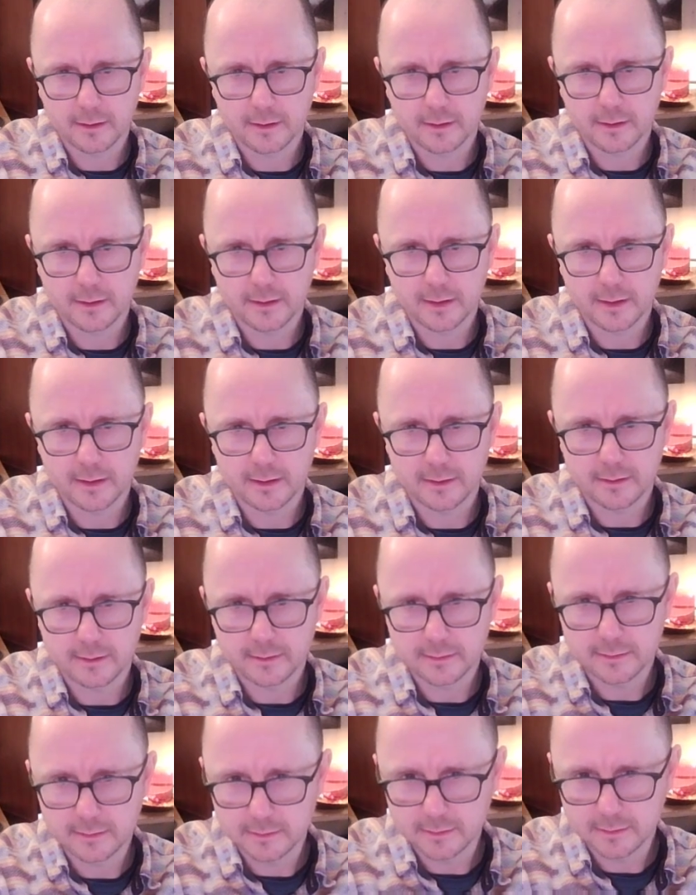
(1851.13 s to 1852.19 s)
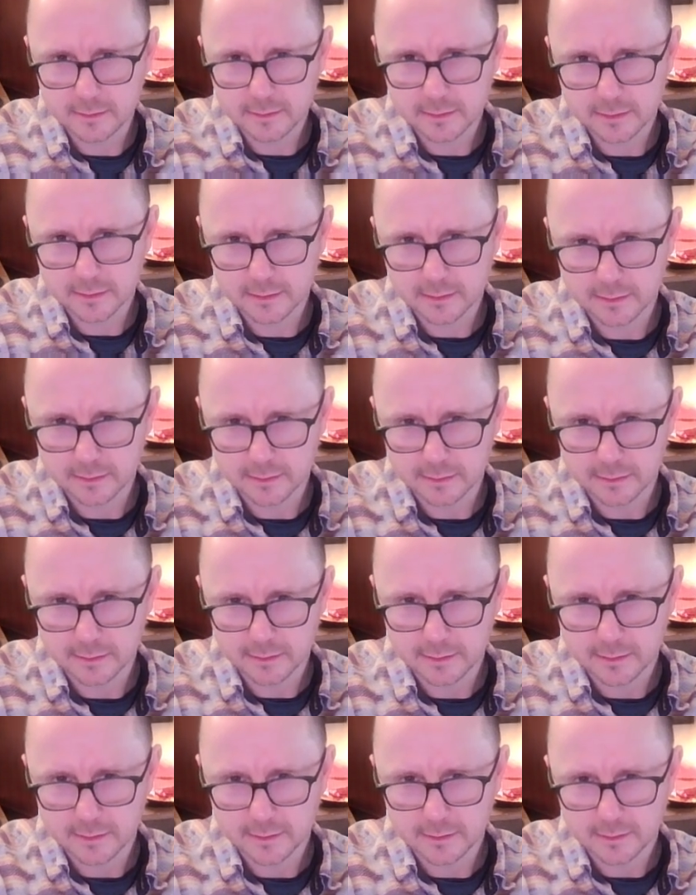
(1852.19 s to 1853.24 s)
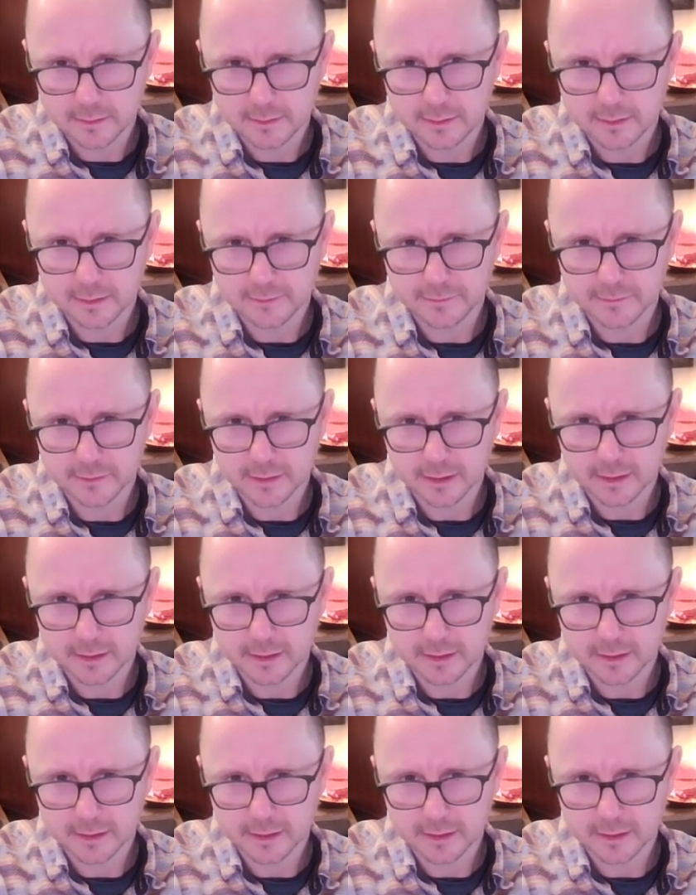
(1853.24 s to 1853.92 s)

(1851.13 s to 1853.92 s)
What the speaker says: And I feel like